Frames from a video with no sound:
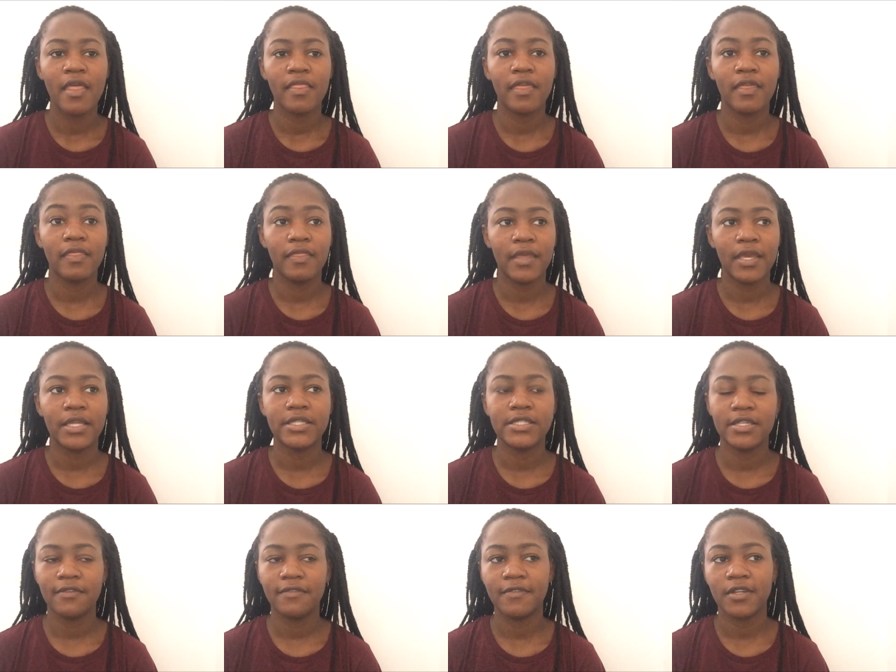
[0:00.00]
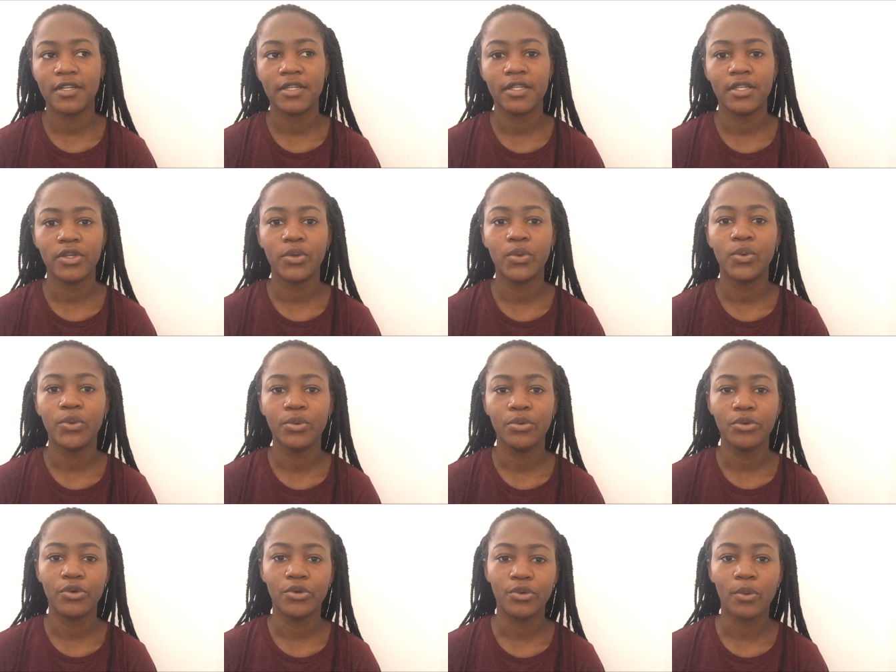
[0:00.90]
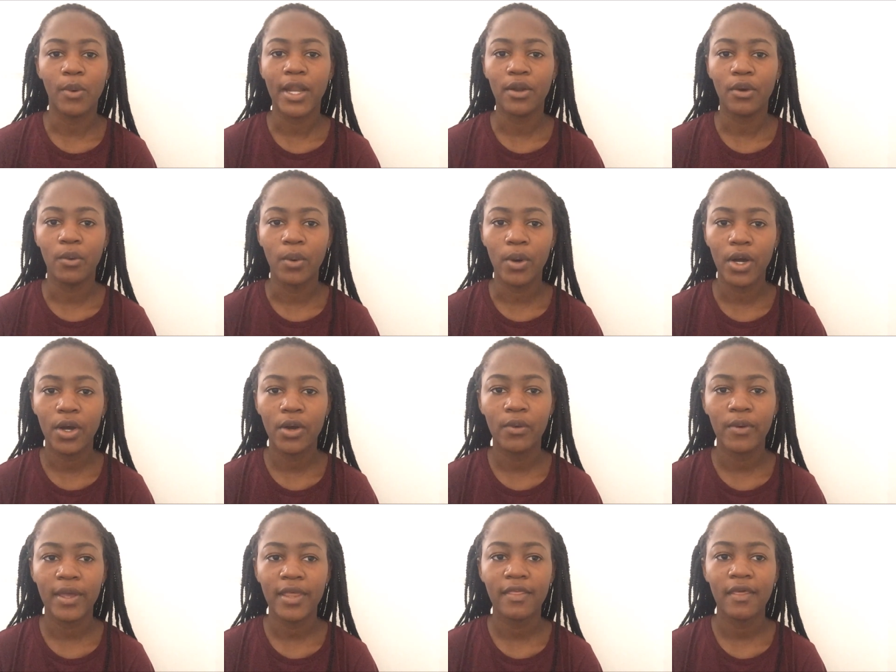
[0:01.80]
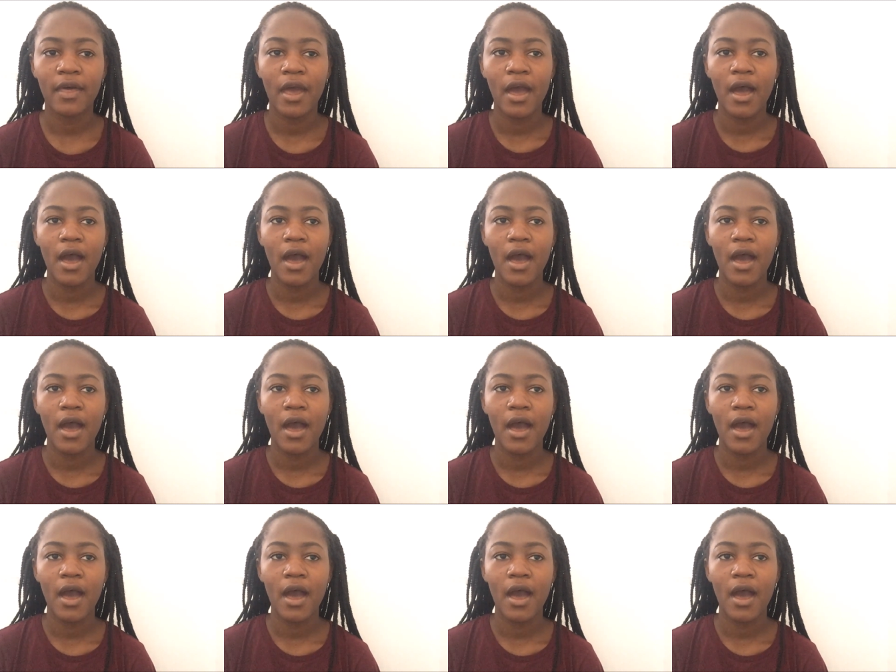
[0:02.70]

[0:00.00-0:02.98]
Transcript: then they're definitely who you'd want to work with